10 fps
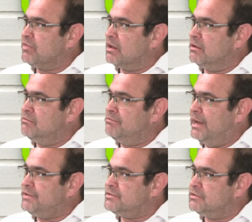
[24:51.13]

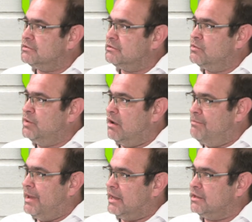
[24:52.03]
But we are
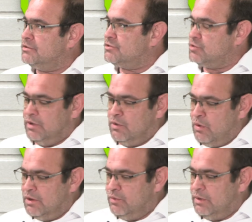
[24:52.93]
back at square
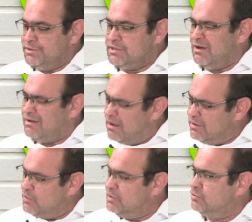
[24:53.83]
one, where we say,
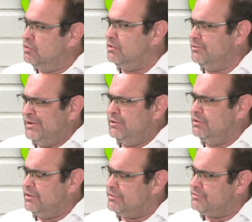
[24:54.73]
okay, we'll
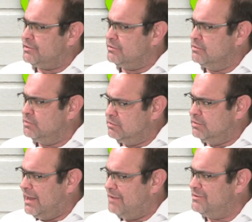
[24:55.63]
relook at it.
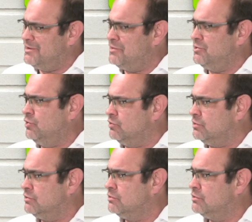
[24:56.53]
We'll have another look.
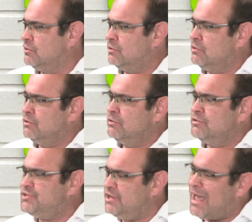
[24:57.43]
We'll
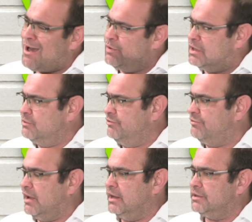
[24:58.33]
see how we can
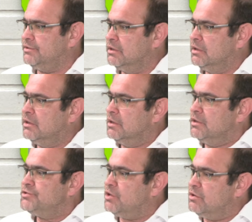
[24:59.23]
refine it.
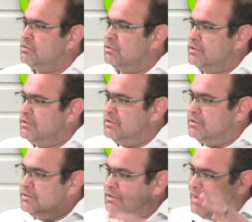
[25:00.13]
So
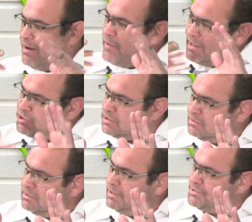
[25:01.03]
the
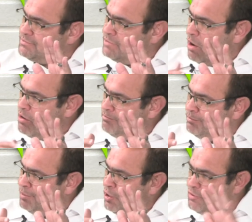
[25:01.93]
direction is now
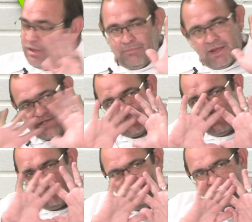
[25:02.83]
blurry, but it's
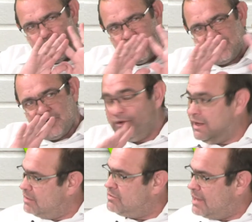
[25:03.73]
still very generally
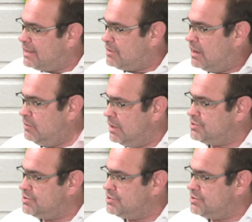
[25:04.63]
in that direction.